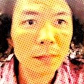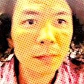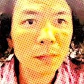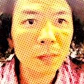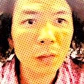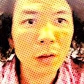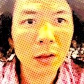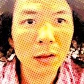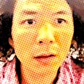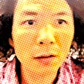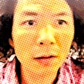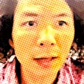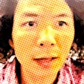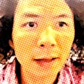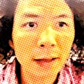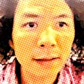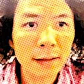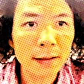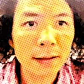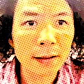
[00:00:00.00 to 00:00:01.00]
And like
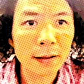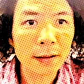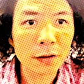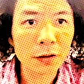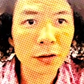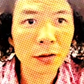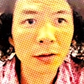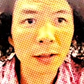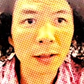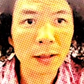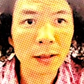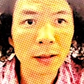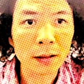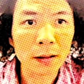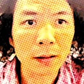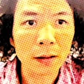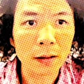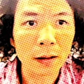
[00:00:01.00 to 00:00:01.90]
I said, you're gonna